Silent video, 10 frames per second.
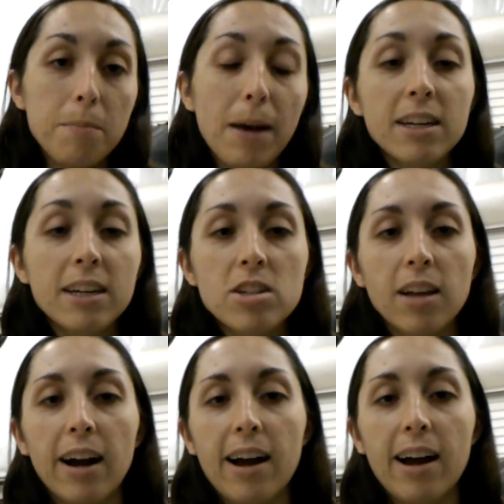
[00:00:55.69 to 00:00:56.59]
Back in
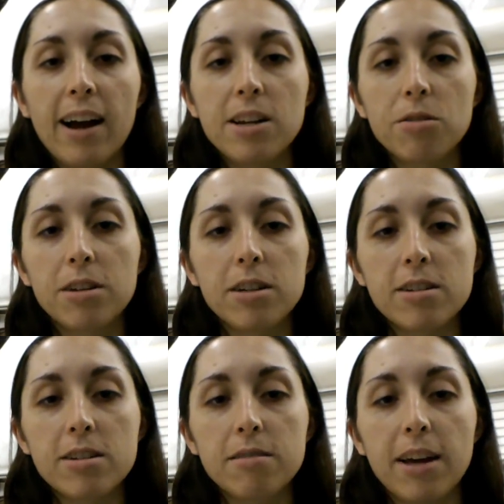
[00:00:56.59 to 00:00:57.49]
July, I did a reader
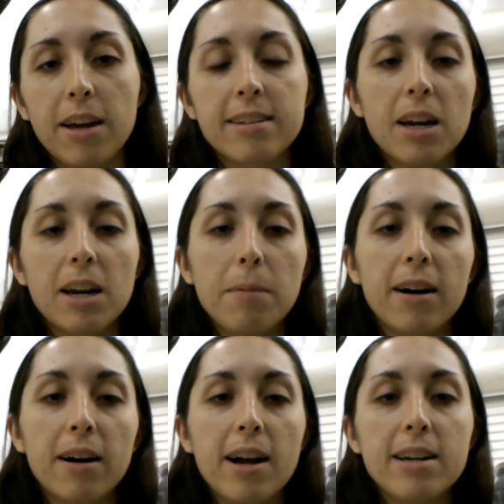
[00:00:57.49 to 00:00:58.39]
survey to get a
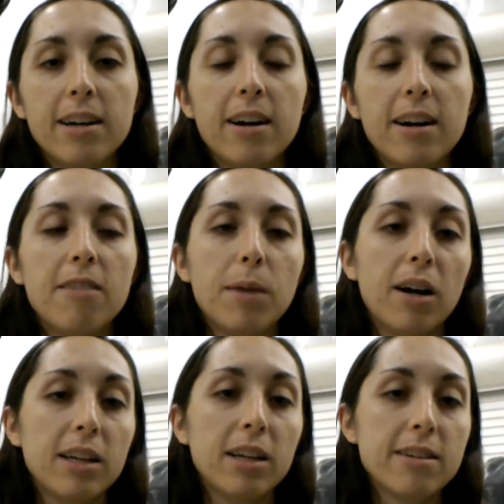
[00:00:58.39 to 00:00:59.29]
better idea of my
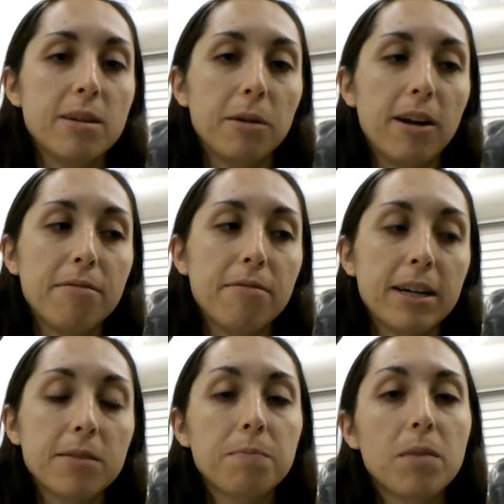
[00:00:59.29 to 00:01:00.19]
audience
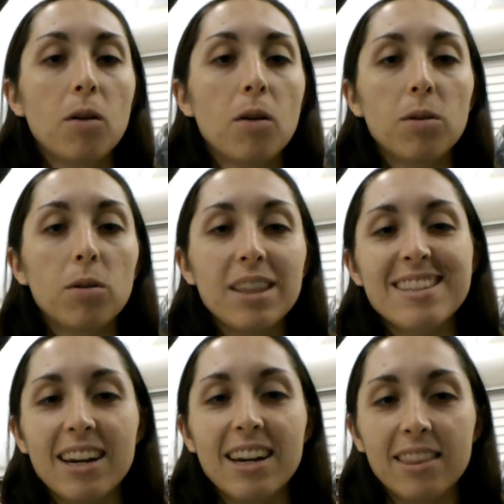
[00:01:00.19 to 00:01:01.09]
demographics. One of the
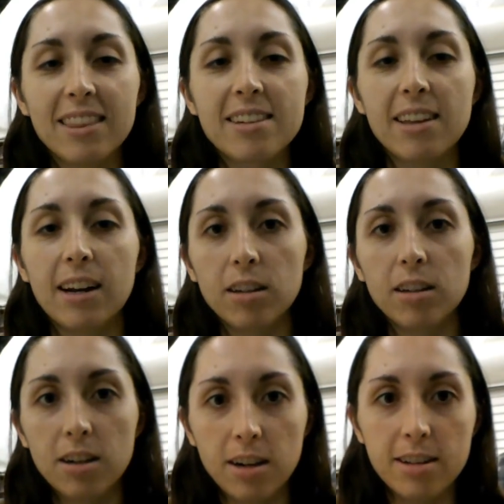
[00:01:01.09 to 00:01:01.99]
exciting things that I
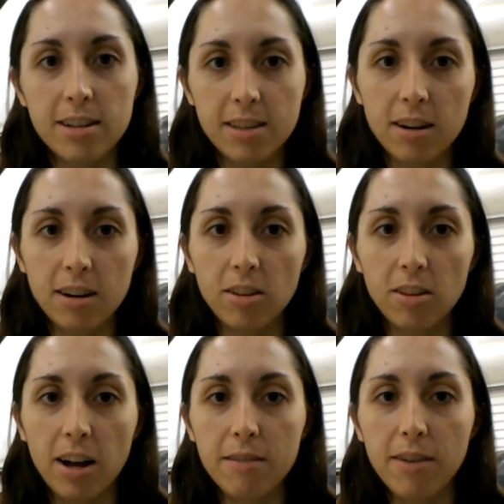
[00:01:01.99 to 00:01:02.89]
learned is that there are a
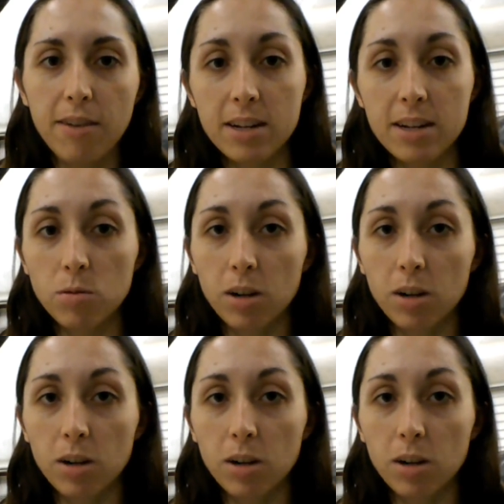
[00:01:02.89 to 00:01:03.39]
lot of high school and